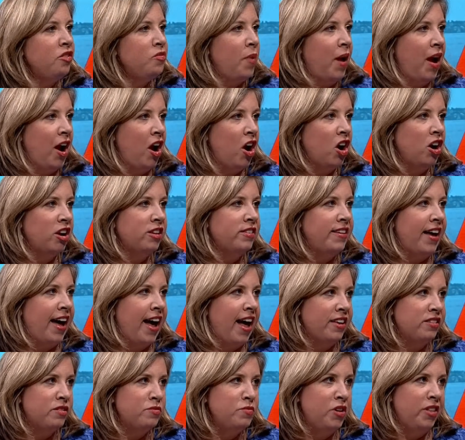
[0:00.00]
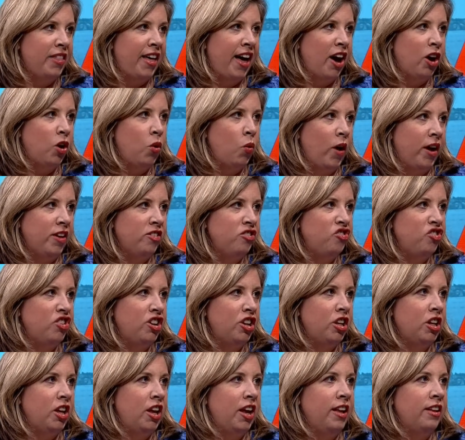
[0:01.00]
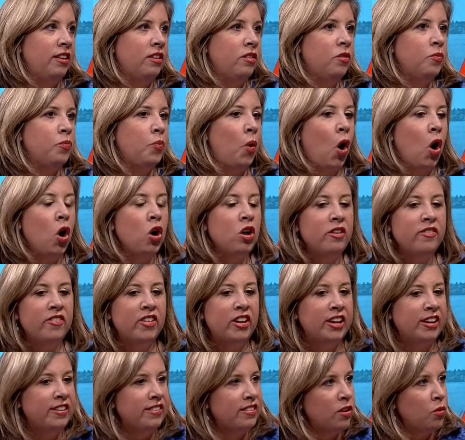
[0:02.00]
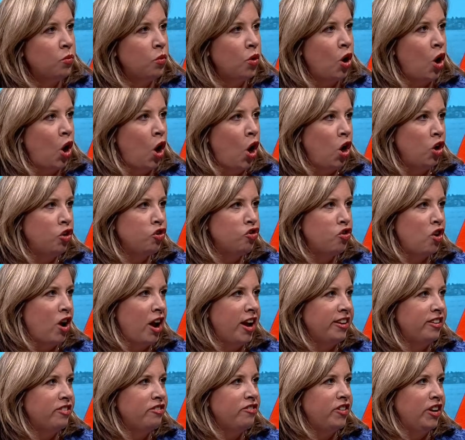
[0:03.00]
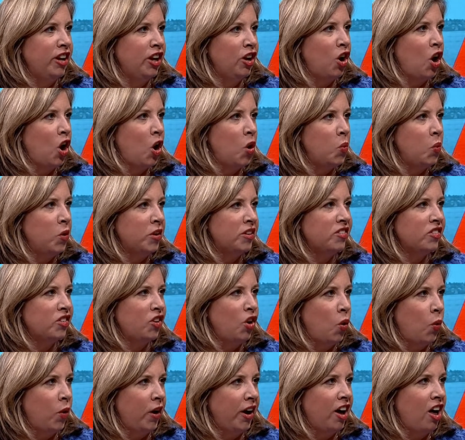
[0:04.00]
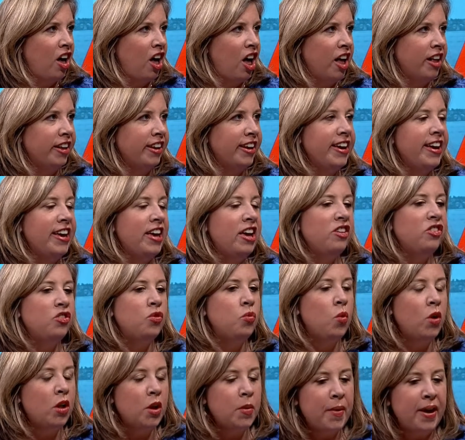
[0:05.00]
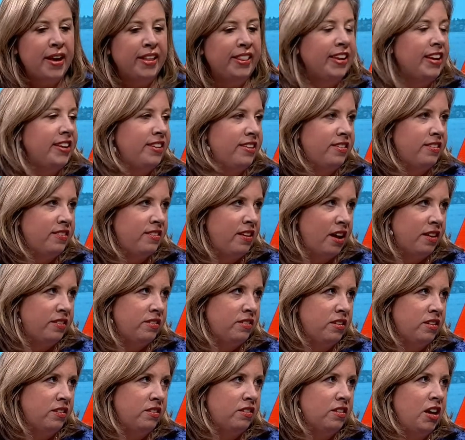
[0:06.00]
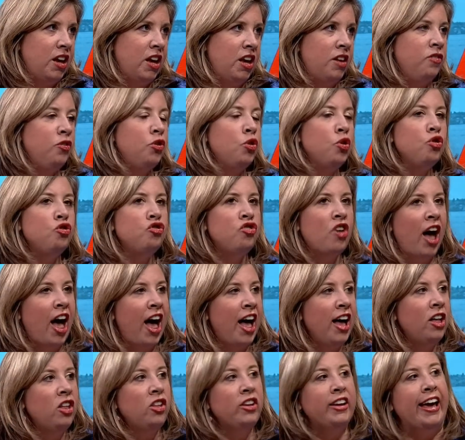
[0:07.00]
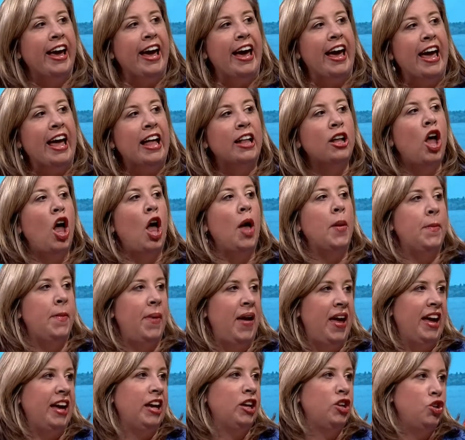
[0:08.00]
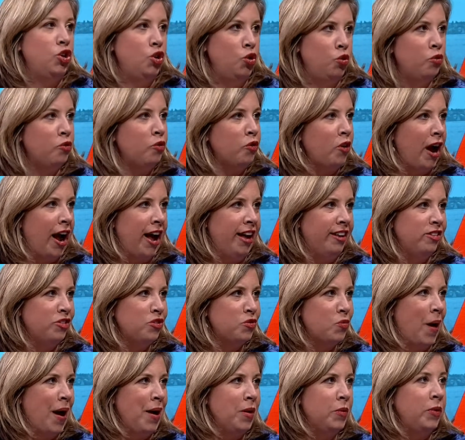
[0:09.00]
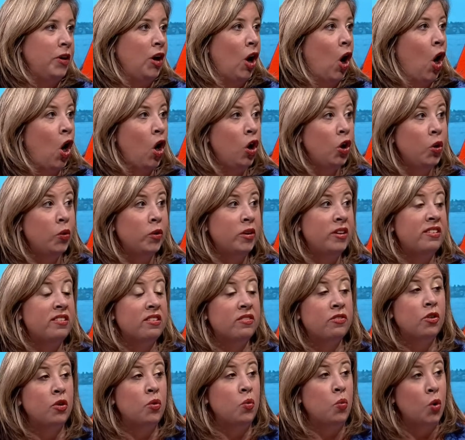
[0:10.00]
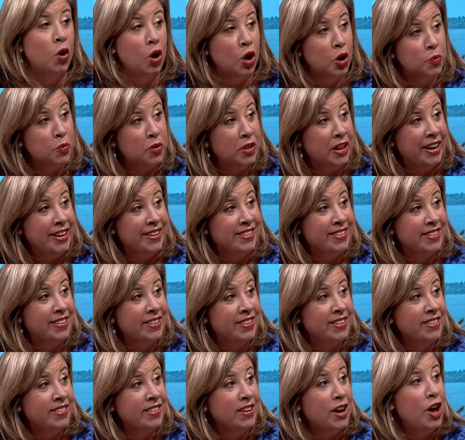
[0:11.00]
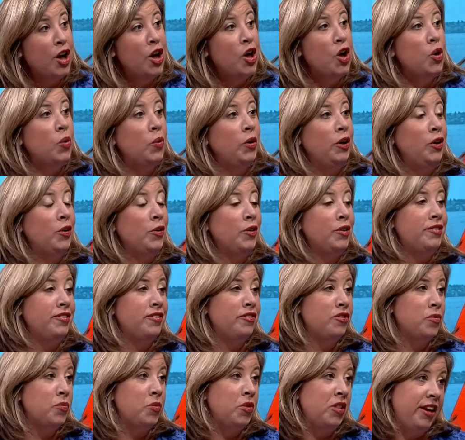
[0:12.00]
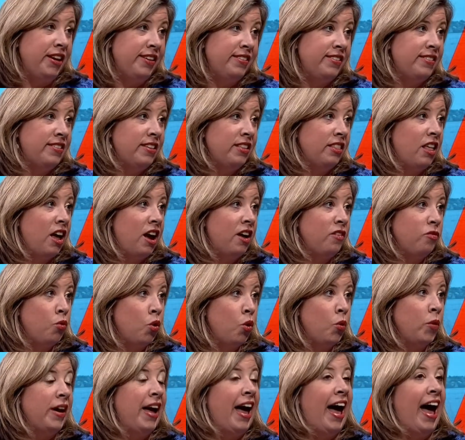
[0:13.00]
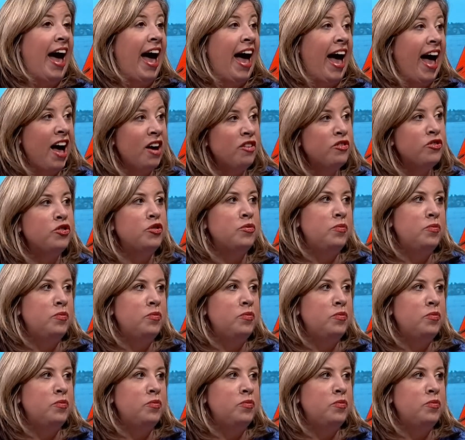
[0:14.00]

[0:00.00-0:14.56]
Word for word: parents ask me that question, and part of it is that we're all trying to figure out what's going on. So one of my litmus tests is if your child cannot make new friends, right? We all go to different workplaces, we go to different places in life where we have to